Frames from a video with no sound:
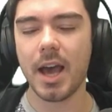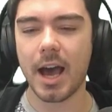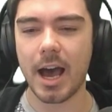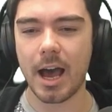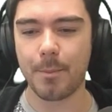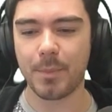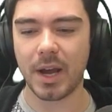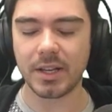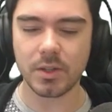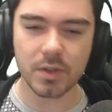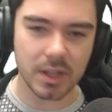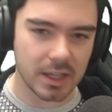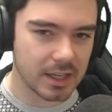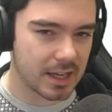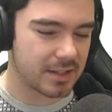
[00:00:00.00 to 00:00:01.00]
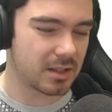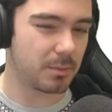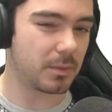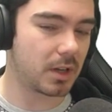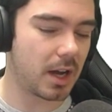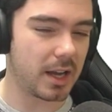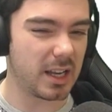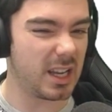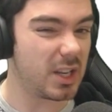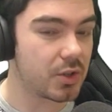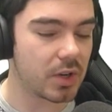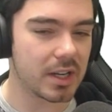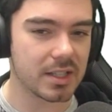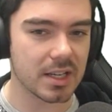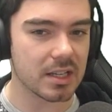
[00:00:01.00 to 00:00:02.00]
I do think he has some kind of
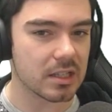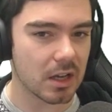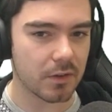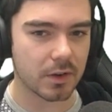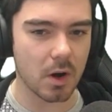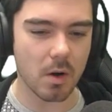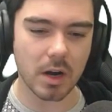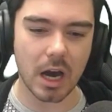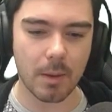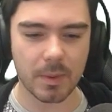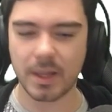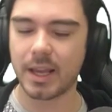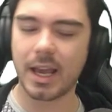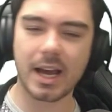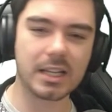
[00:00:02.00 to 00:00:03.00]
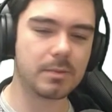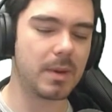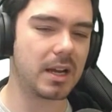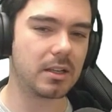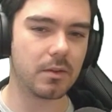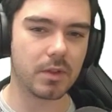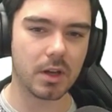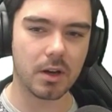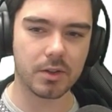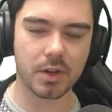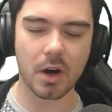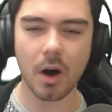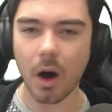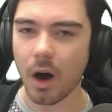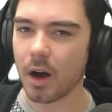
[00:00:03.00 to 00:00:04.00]
interesting stuff going on with like aspect of the
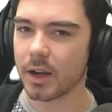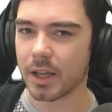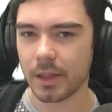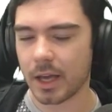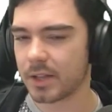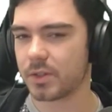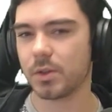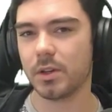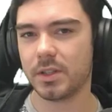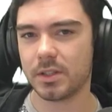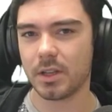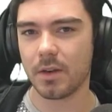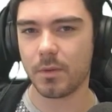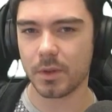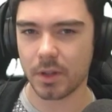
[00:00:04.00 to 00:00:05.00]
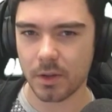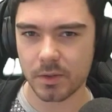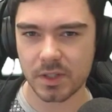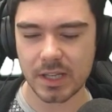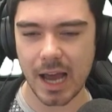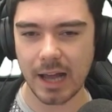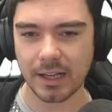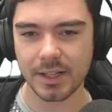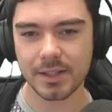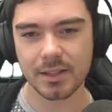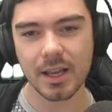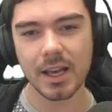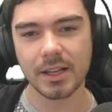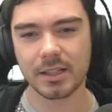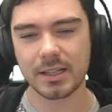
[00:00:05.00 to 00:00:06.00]
Hawk and that sort of stuff with those talents,
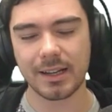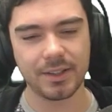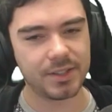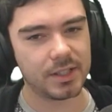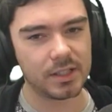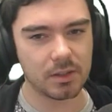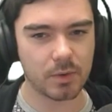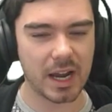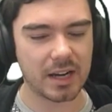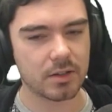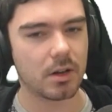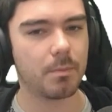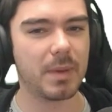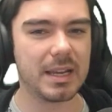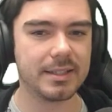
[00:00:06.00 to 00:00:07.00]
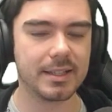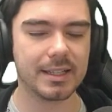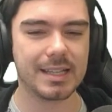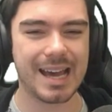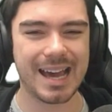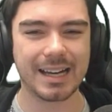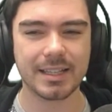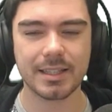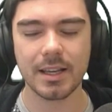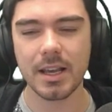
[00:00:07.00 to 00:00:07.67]
the talents into Rexxar basic attacks,